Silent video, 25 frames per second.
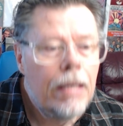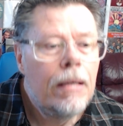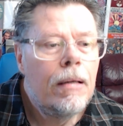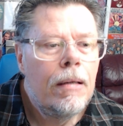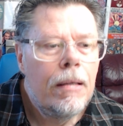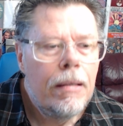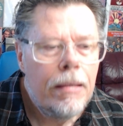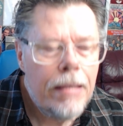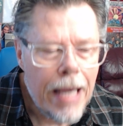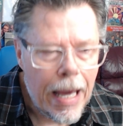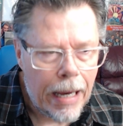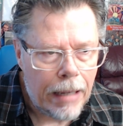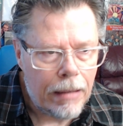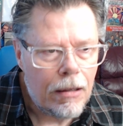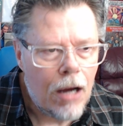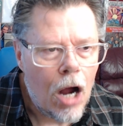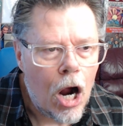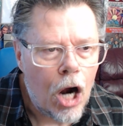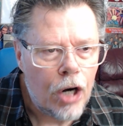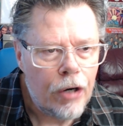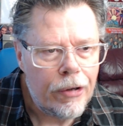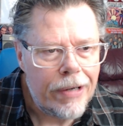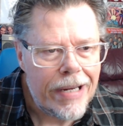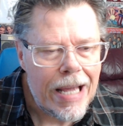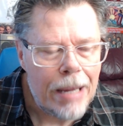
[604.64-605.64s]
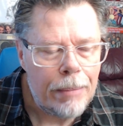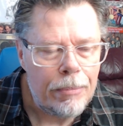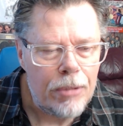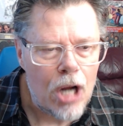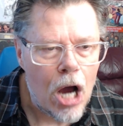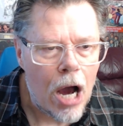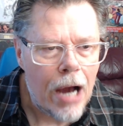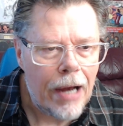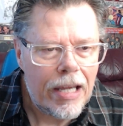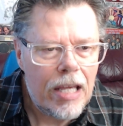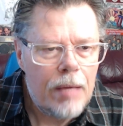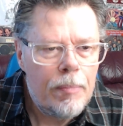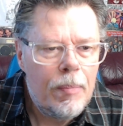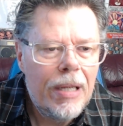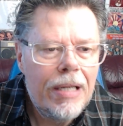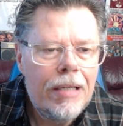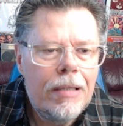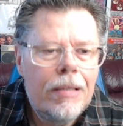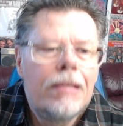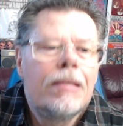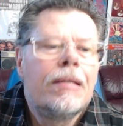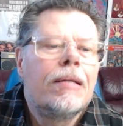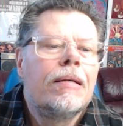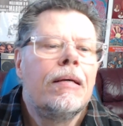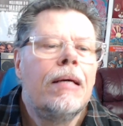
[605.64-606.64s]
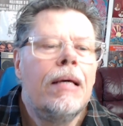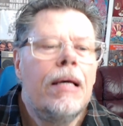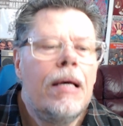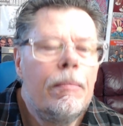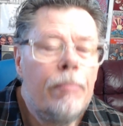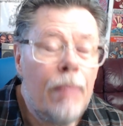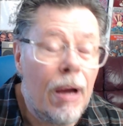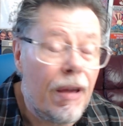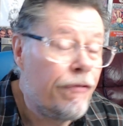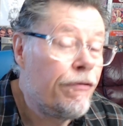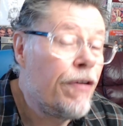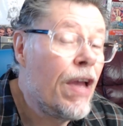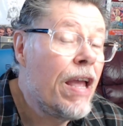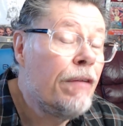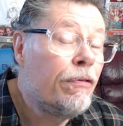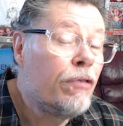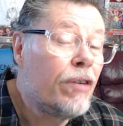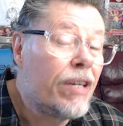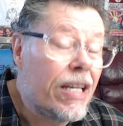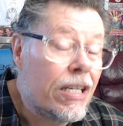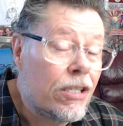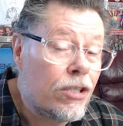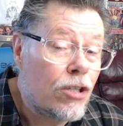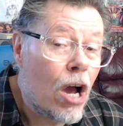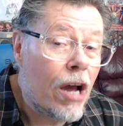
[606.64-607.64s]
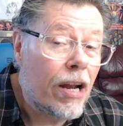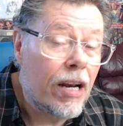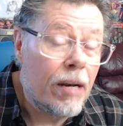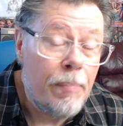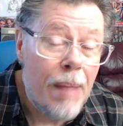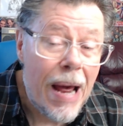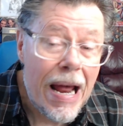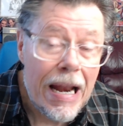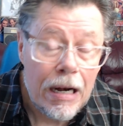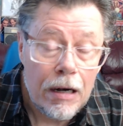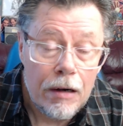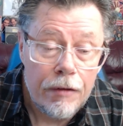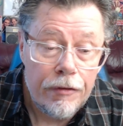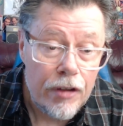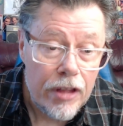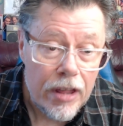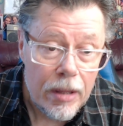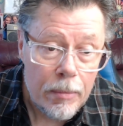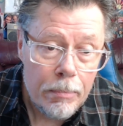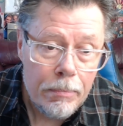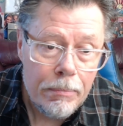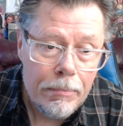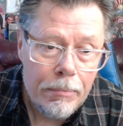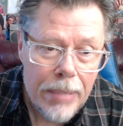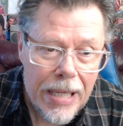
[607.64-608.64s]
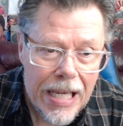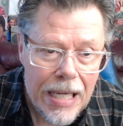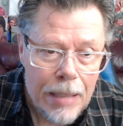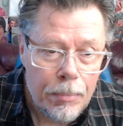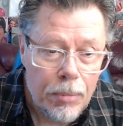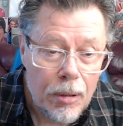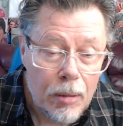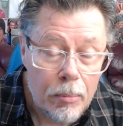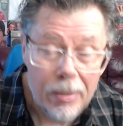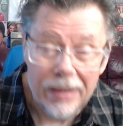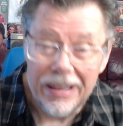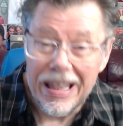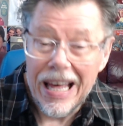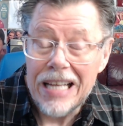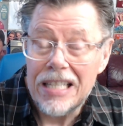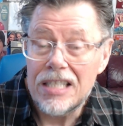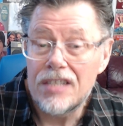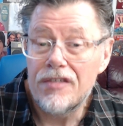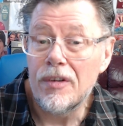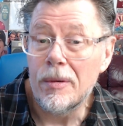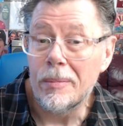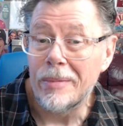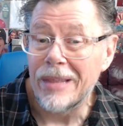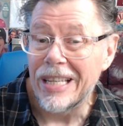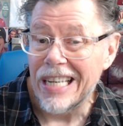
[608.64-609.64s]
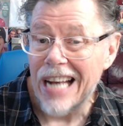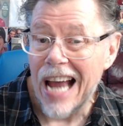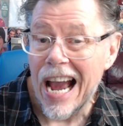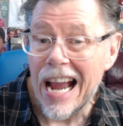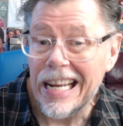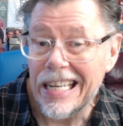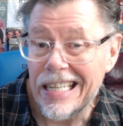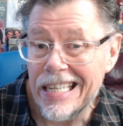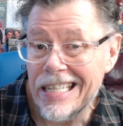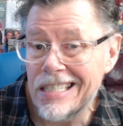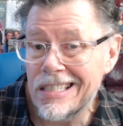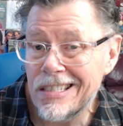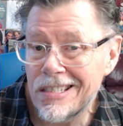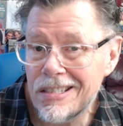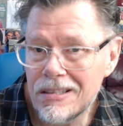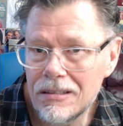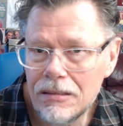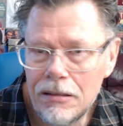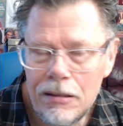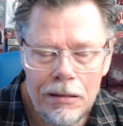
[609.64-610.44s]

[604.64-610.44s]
Yeah, R.E.M. Document. My favorite is Automatic for the People, but that's from the 90s.